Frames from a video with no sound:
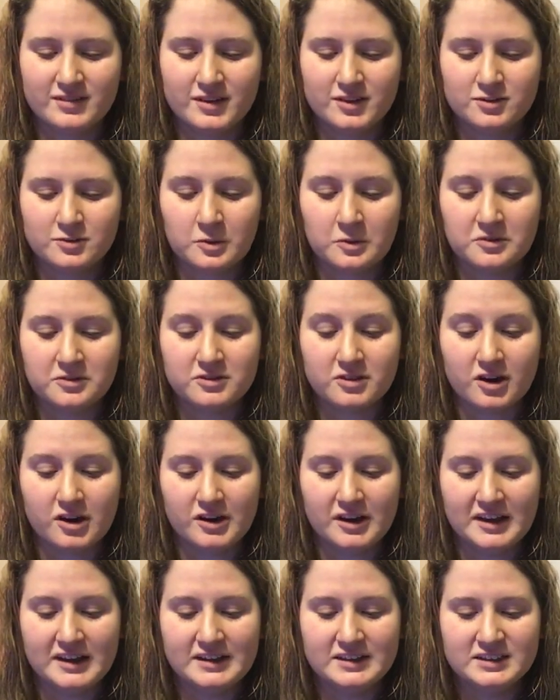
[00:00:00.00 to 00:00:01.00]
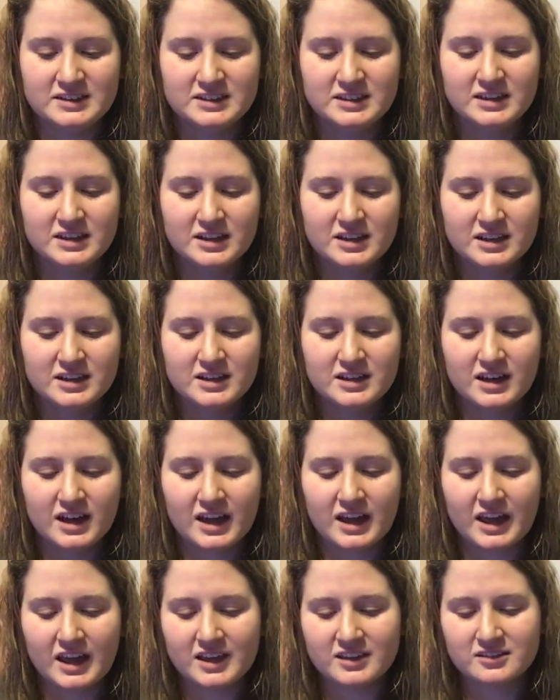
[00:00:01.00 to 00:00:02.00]
still start it. I
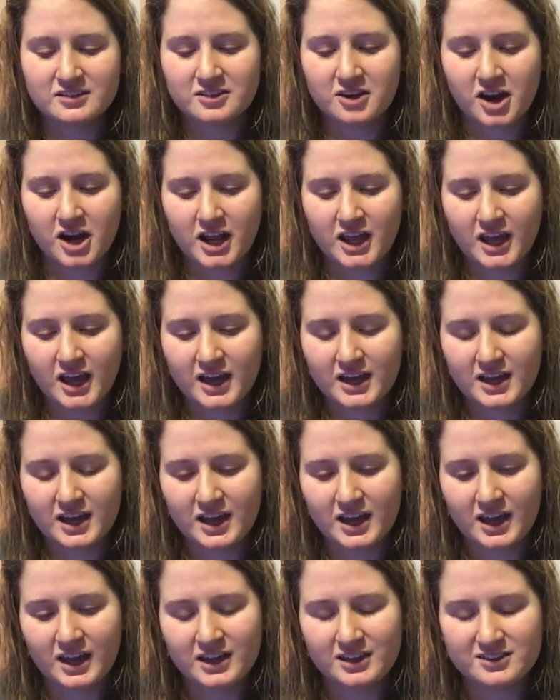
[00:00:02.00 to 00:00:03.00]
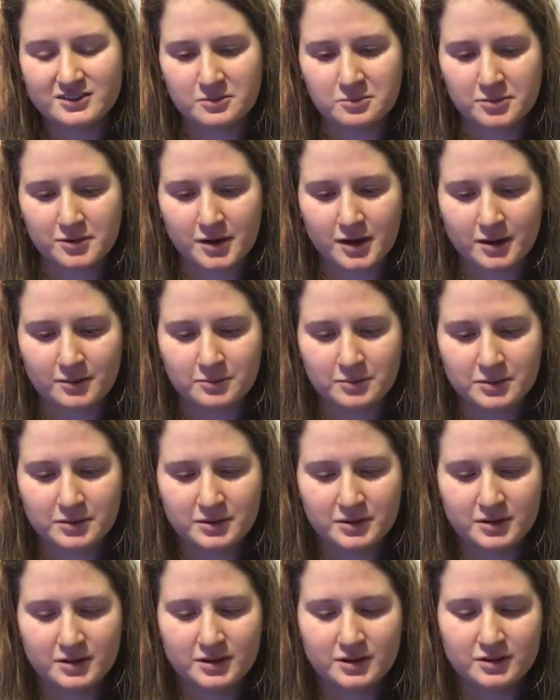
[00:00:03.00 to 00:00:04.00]
hate the prep.
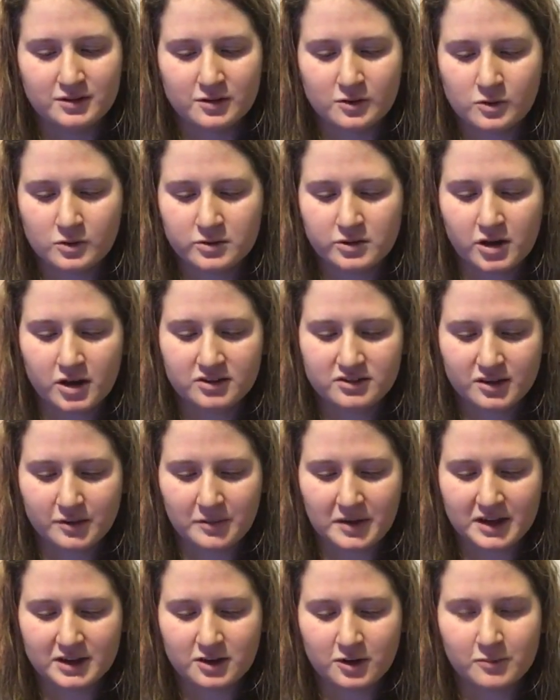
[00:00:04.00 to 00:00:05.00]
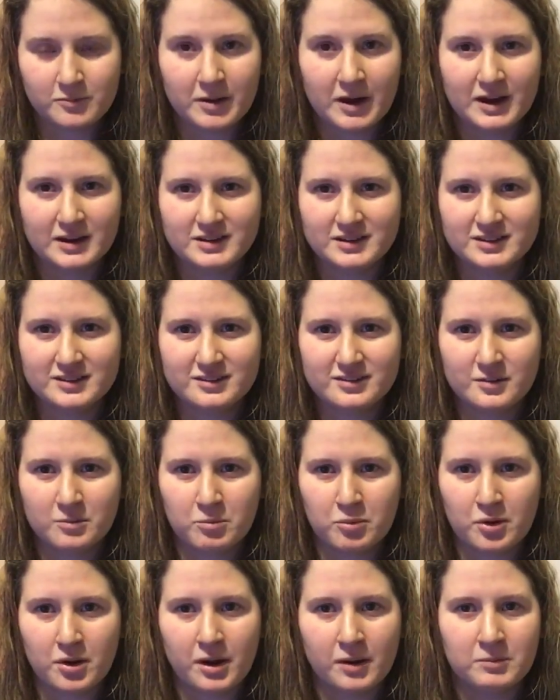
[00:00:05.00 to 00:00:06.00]
The colonoscopy I don't mind, it's the
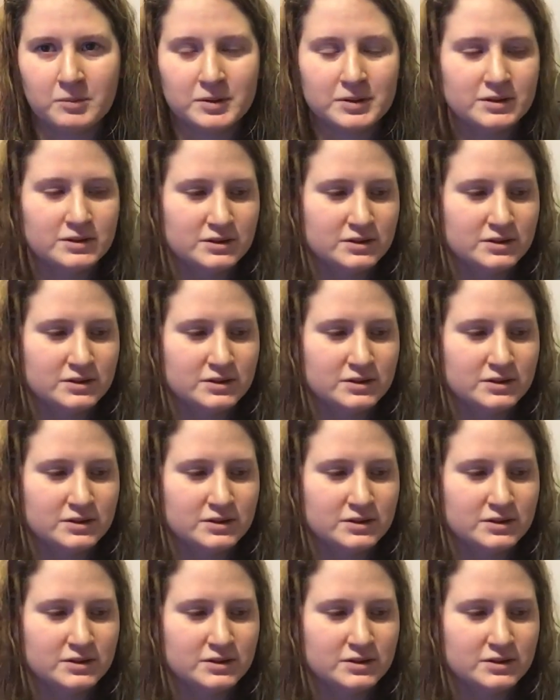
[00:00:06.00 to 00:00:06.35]
prep.